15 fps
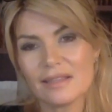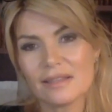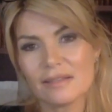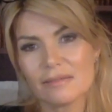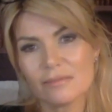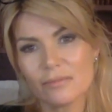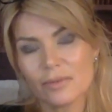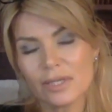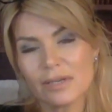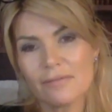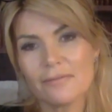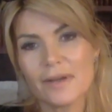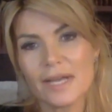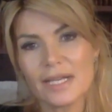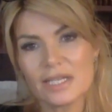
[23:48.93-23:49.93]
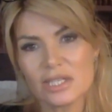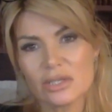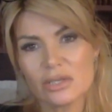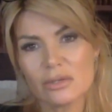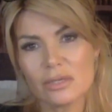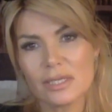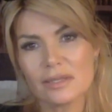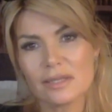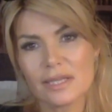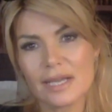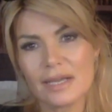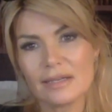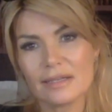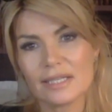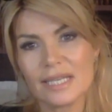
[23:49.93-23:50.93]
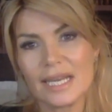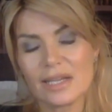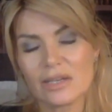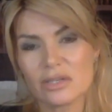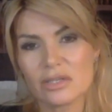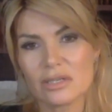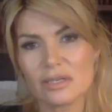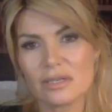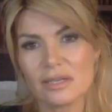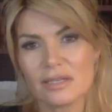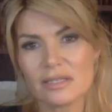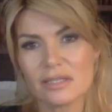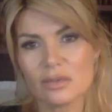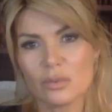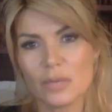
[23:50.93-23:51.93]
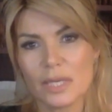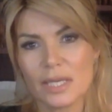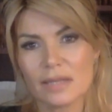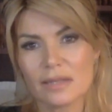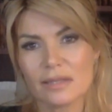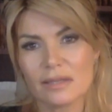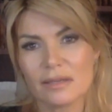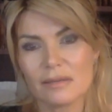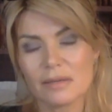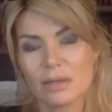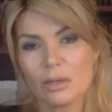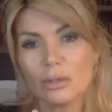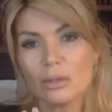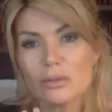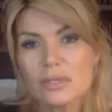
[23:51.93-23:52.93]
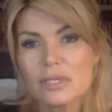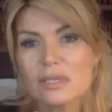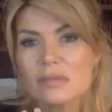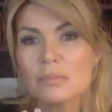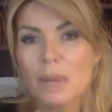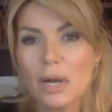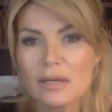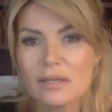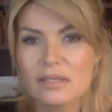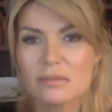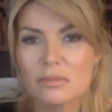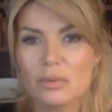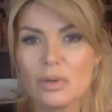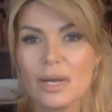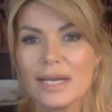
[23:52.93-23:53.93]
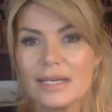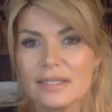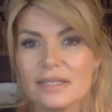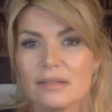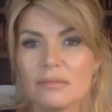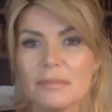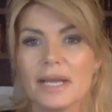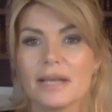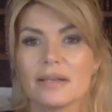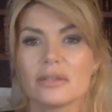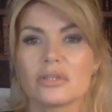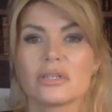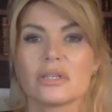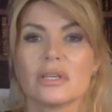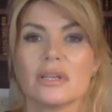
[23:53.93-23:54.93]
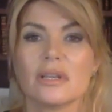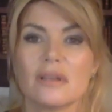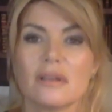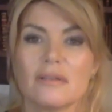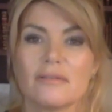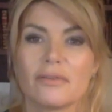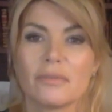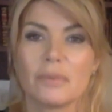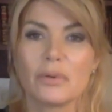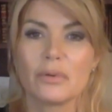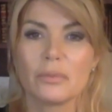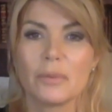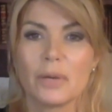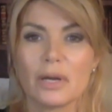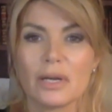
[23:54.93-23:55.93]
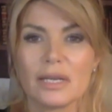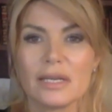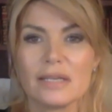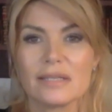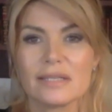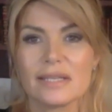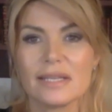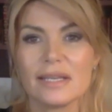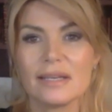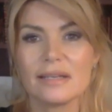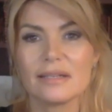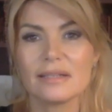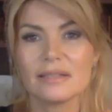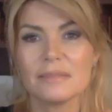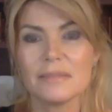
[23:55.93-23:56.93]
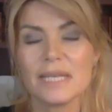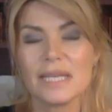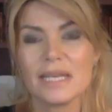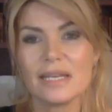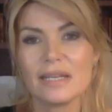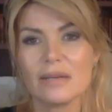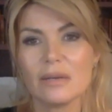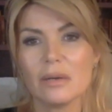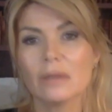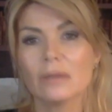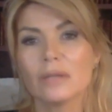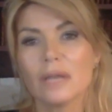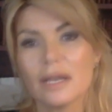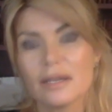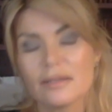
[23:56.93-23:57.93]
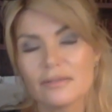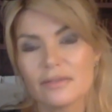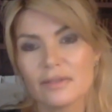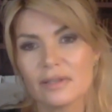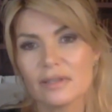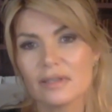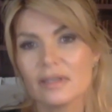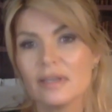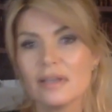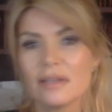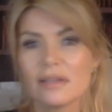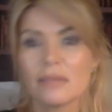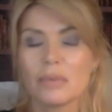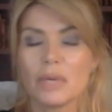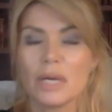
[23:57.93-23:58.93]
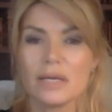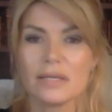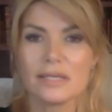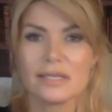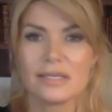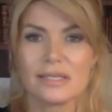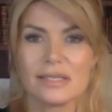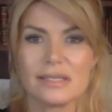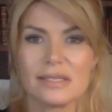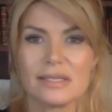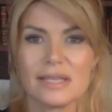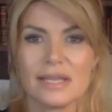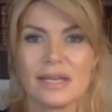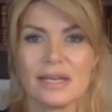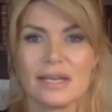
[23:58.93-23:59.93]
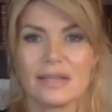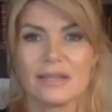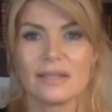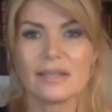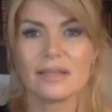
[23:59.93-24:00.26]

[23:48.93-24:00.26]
really fine-tuning that connection until we get the closest possible ideal match for both parties, and eliminating a lot of the processes. And I think